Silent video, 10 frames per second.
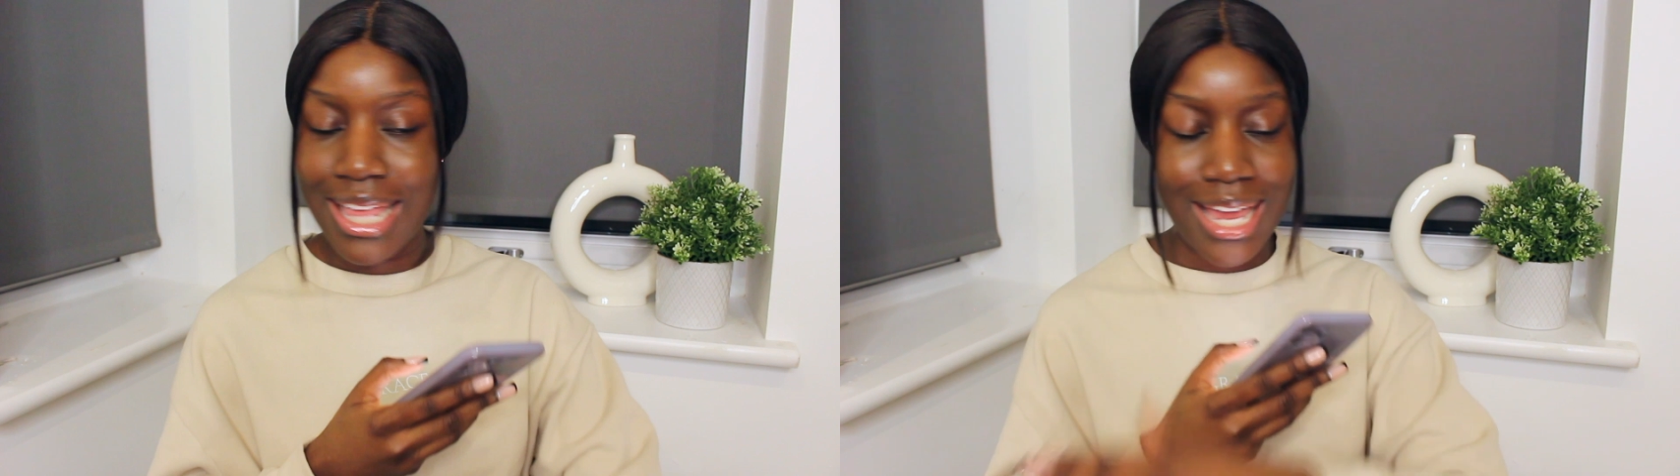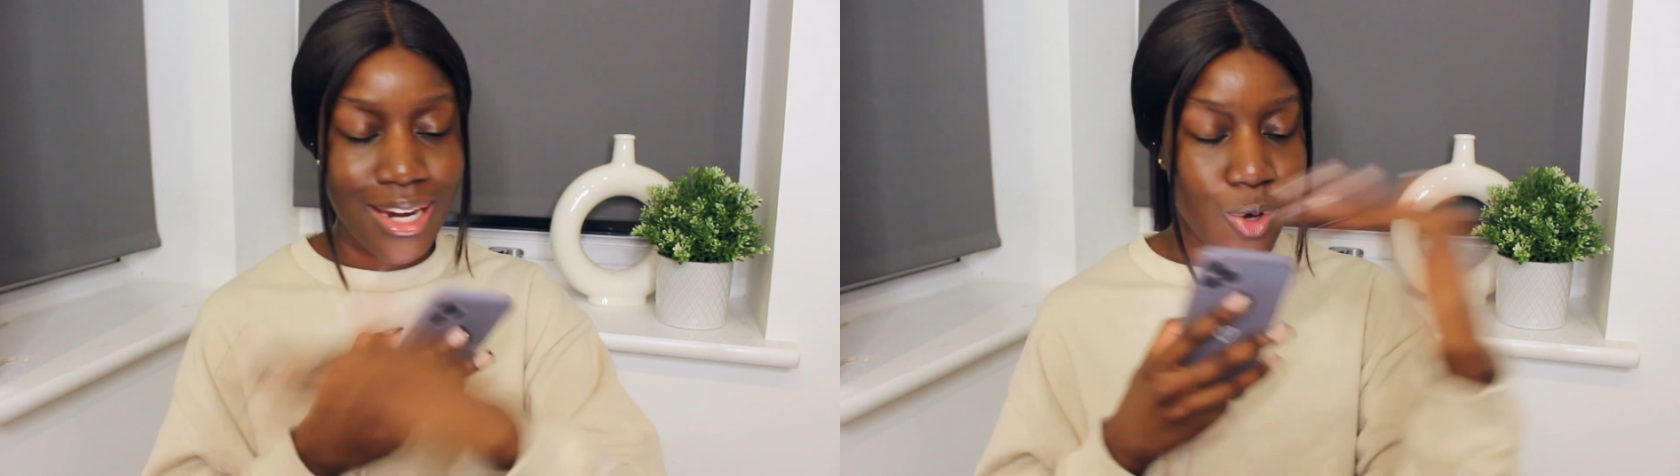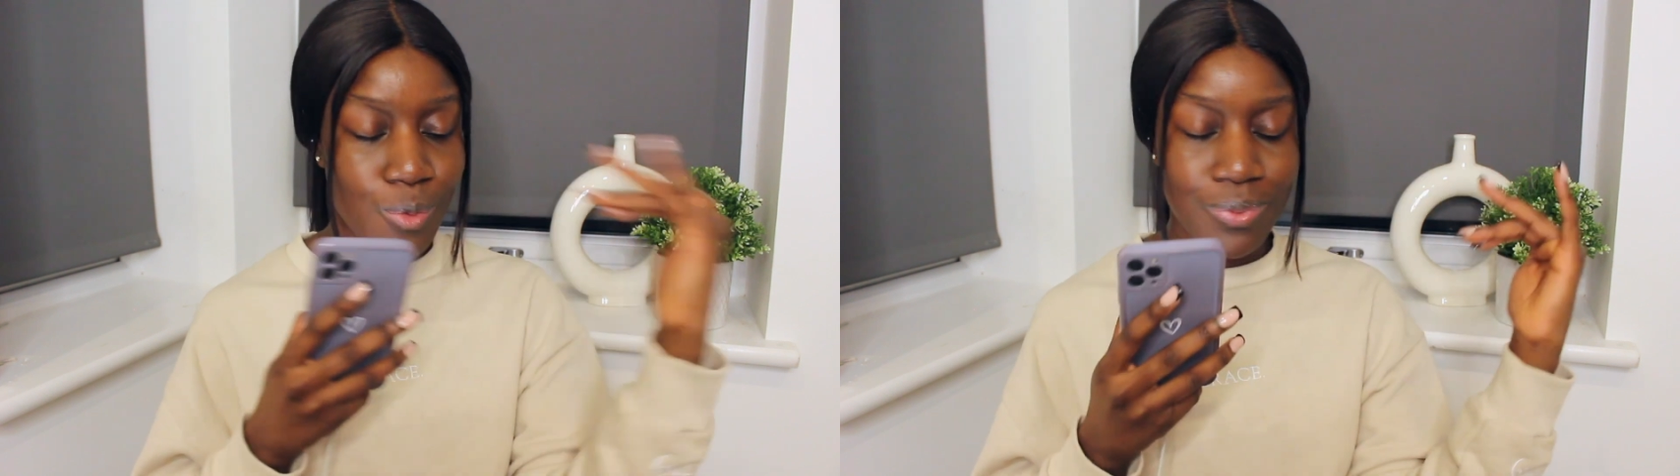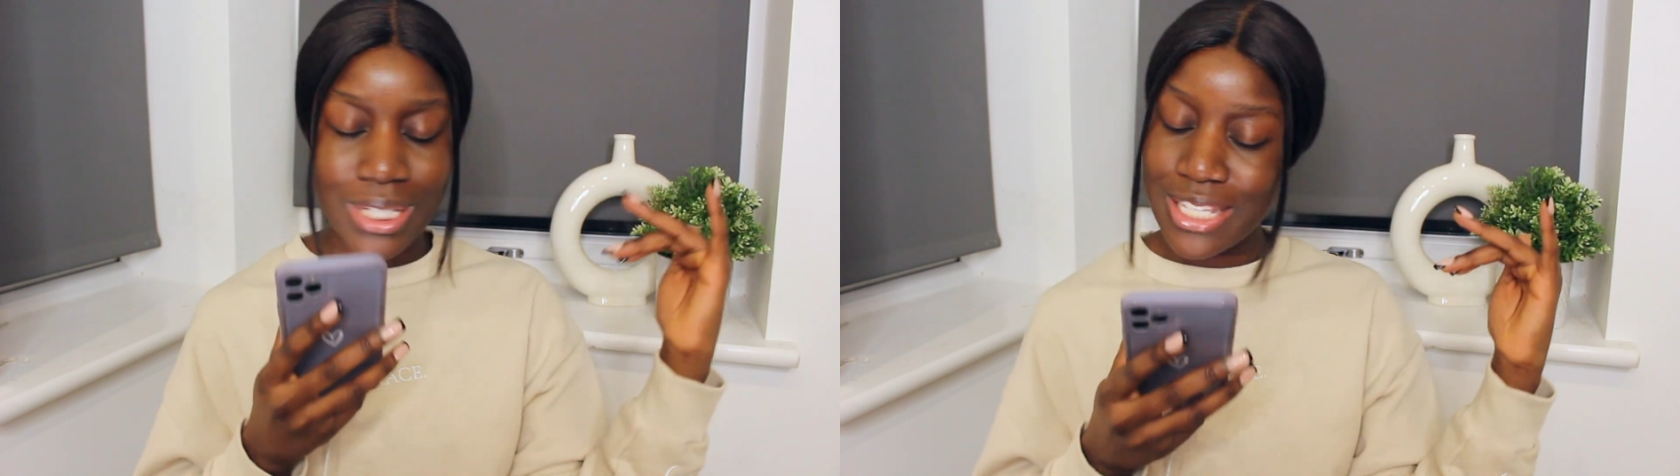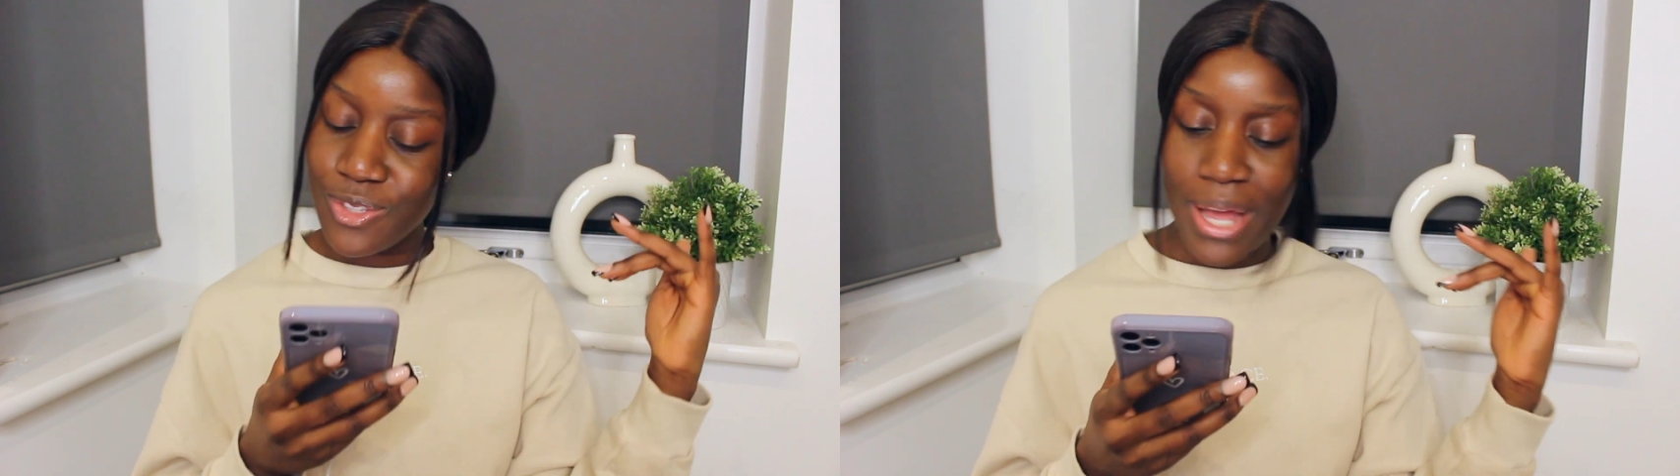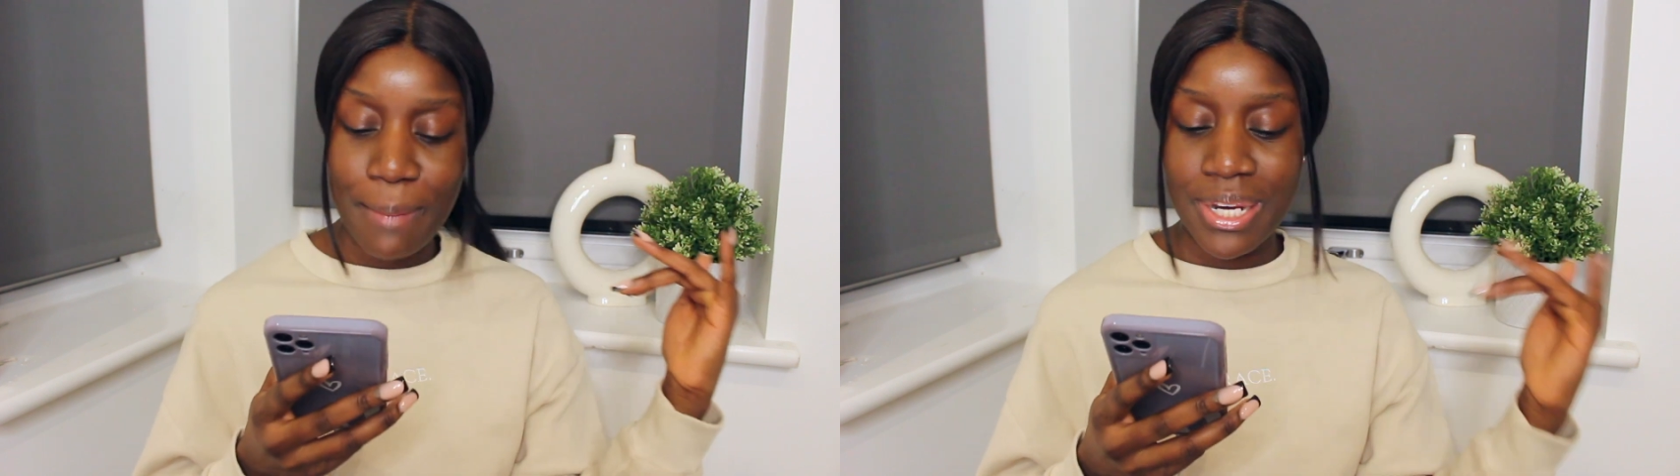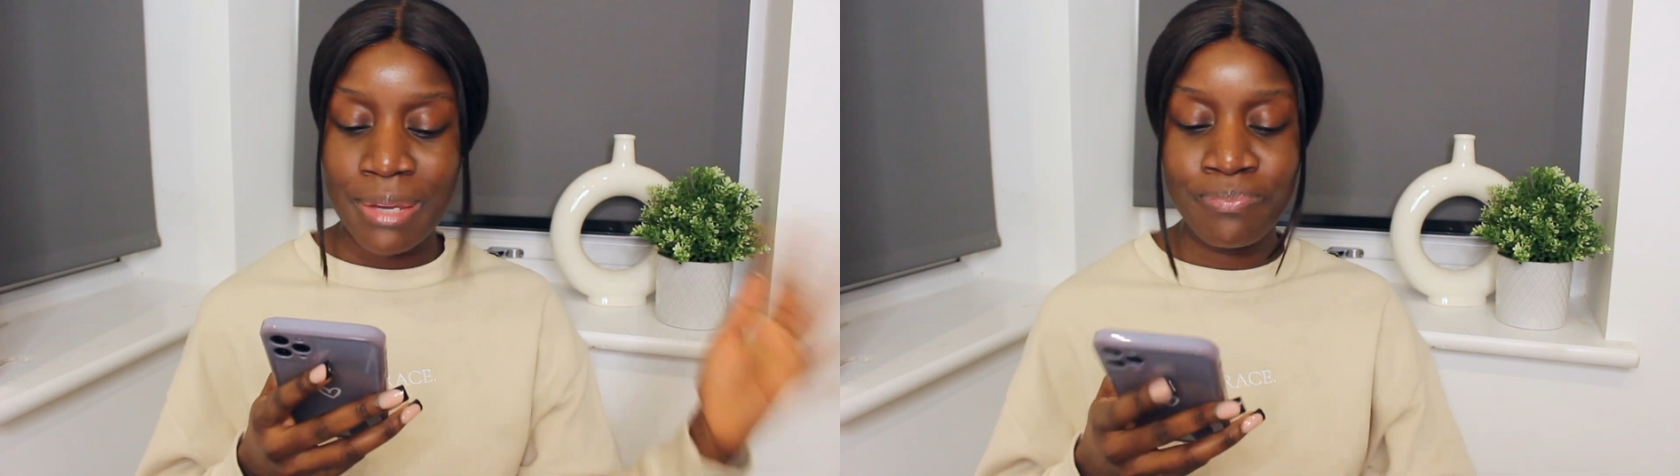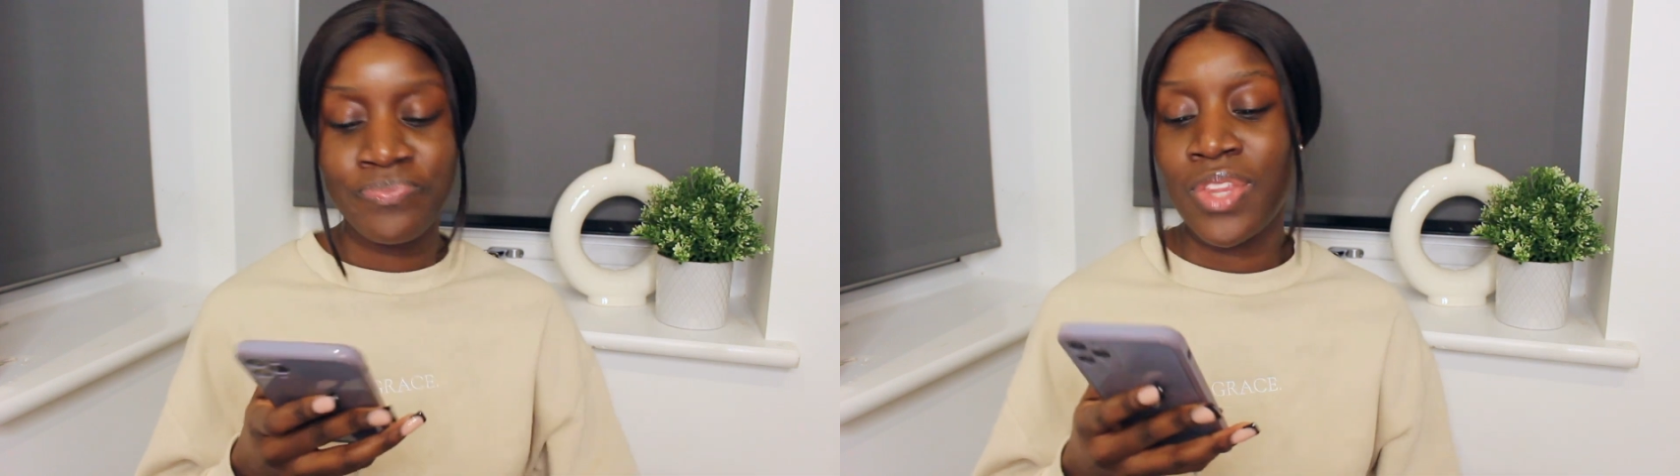that nope, it's not
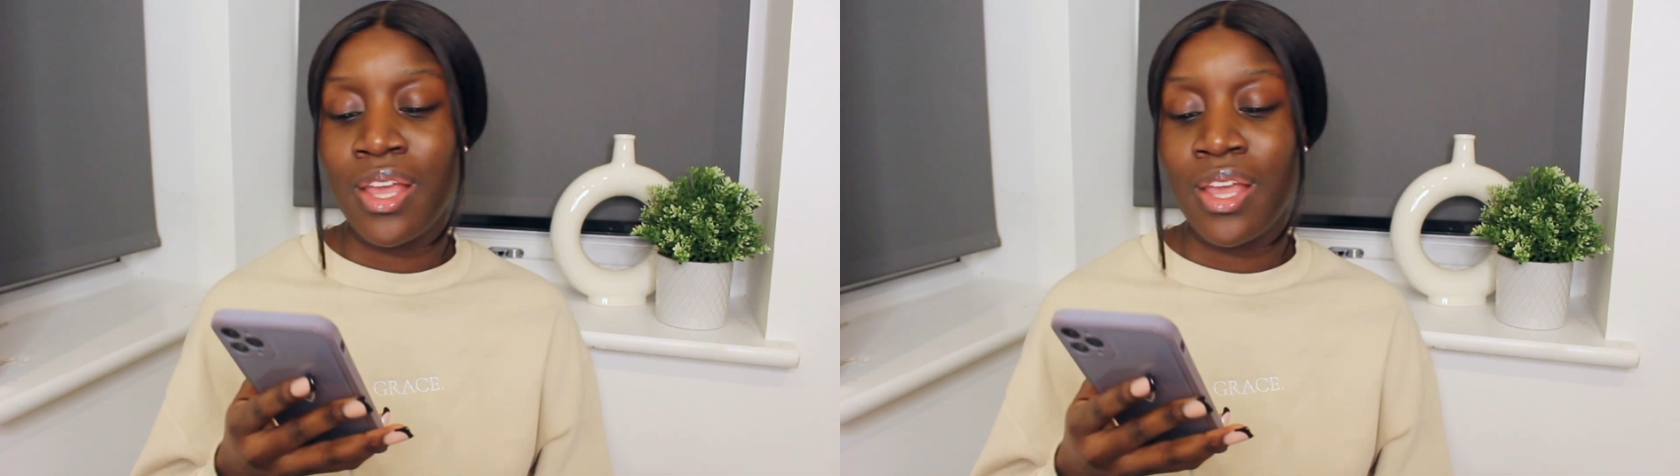happening.